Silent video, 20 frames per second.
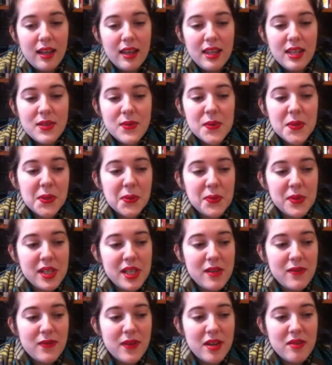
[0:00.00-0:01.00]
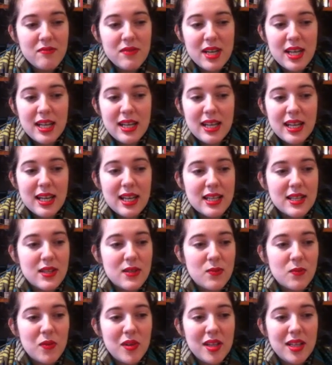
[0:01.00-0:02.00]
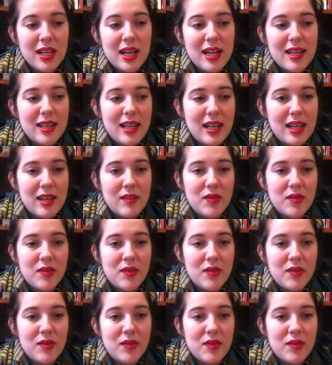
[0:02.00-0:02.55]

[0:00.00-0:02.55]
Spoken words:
This was a really fun read. It's one that I think